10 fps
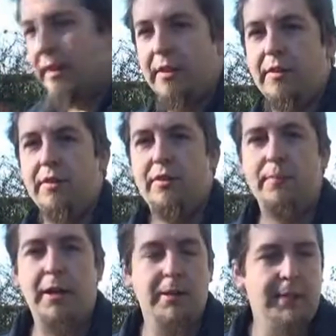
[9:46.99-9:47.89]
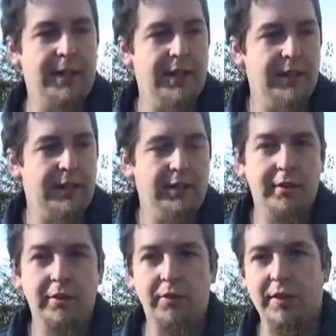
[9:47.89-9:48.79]
a little small block and a
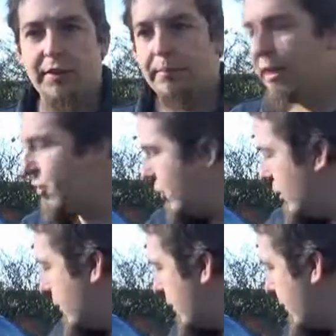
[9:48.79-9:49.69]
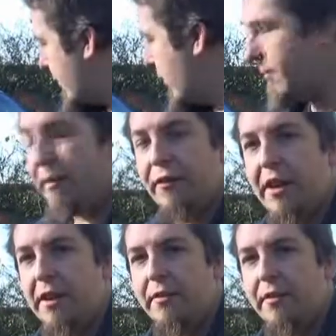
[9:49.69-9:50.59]
good transmission is going to be
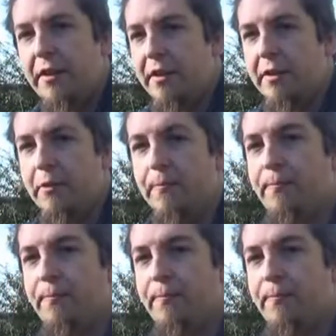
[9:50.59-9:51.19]
fun. So